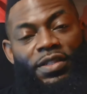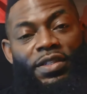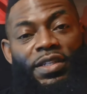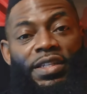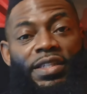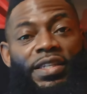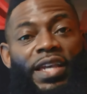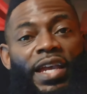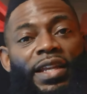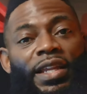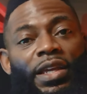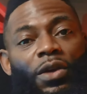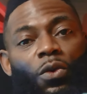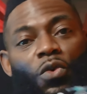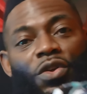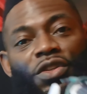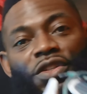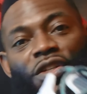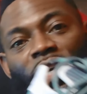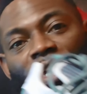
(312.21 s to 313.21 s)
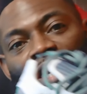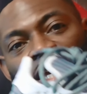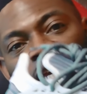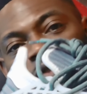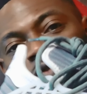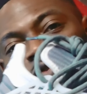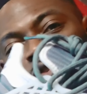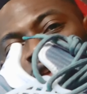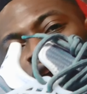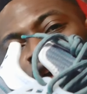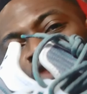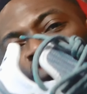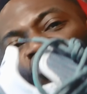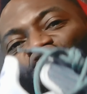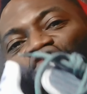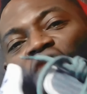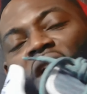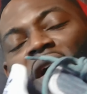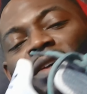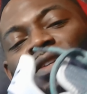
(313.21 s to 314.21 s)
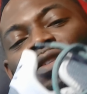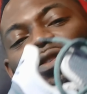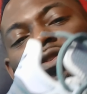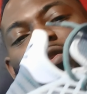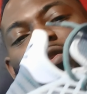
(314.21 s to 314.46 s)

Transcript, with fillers: detailing which gives rise